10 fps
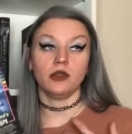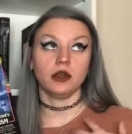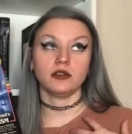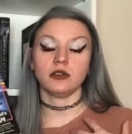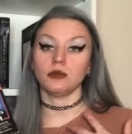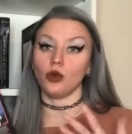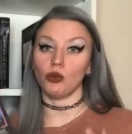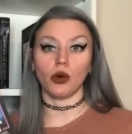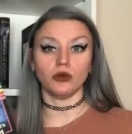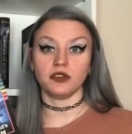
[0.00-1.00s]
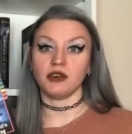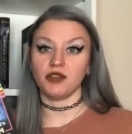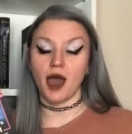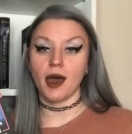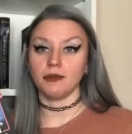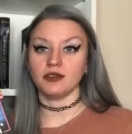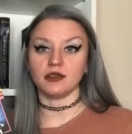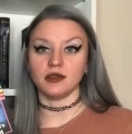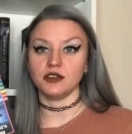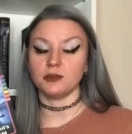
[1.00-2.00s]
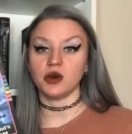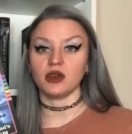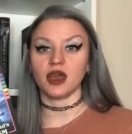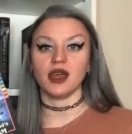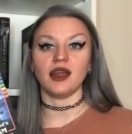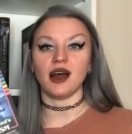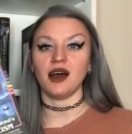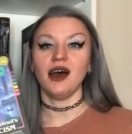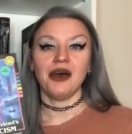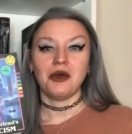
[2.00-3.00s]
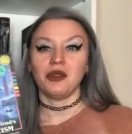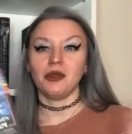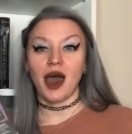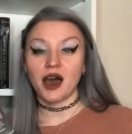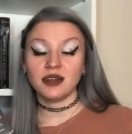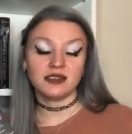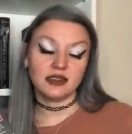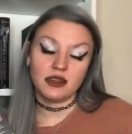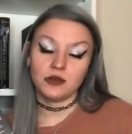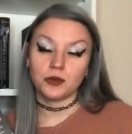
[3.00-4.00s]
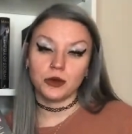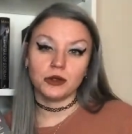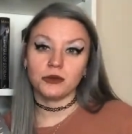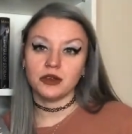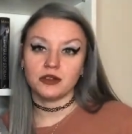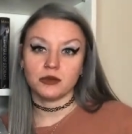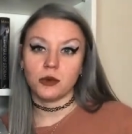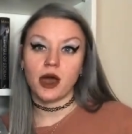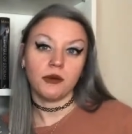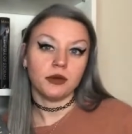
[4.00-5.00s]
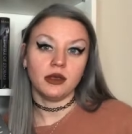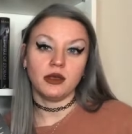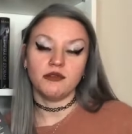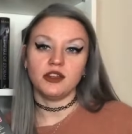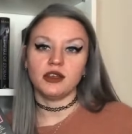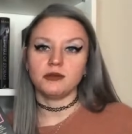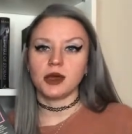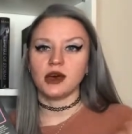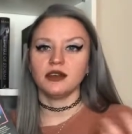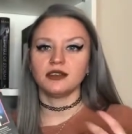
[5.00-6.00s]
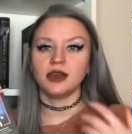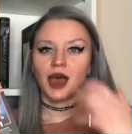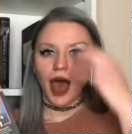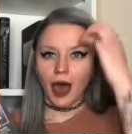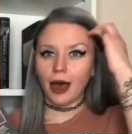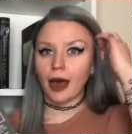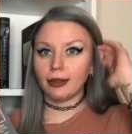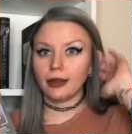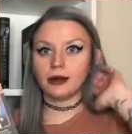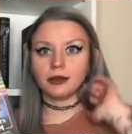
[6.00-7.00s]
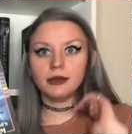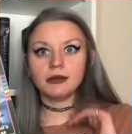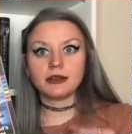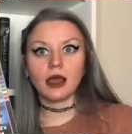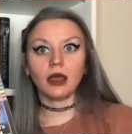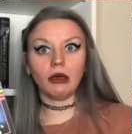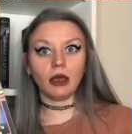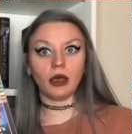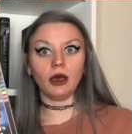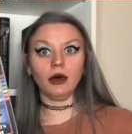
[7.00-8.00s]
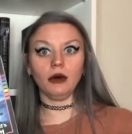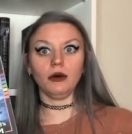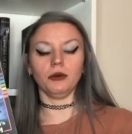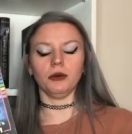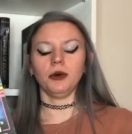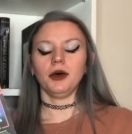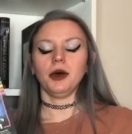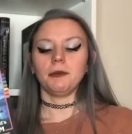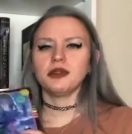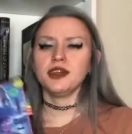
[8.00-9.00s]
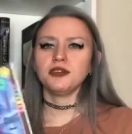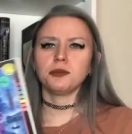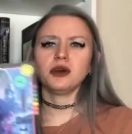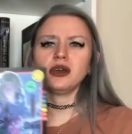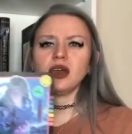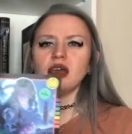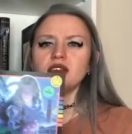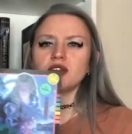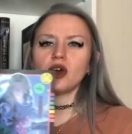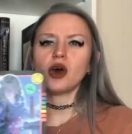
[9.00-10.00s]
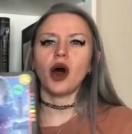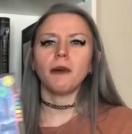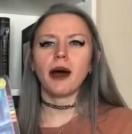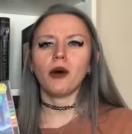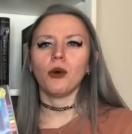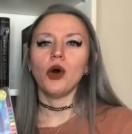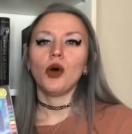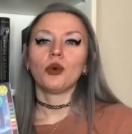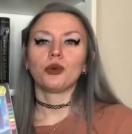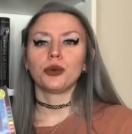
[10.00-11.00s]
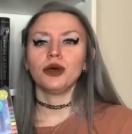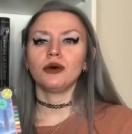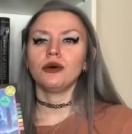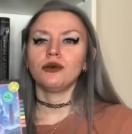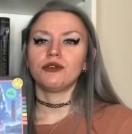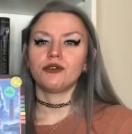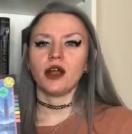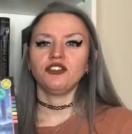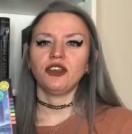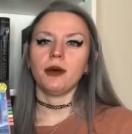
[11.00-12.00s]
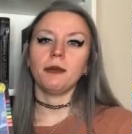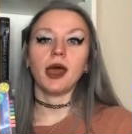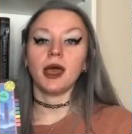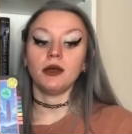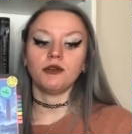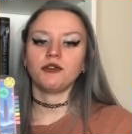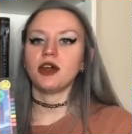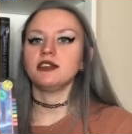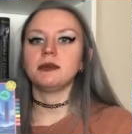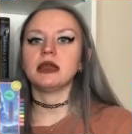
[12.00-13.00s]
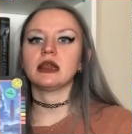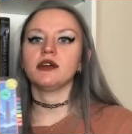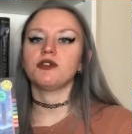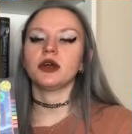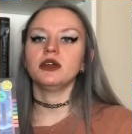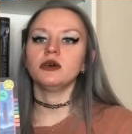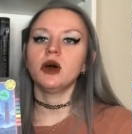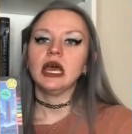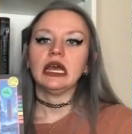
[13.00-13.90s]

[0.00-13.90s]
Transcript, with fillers: there's some gross stuff that happens in this book, and honestly, that was one of the reasons why I really loved it is because I literally was like, ew. This book is about real friendship and friends being there for you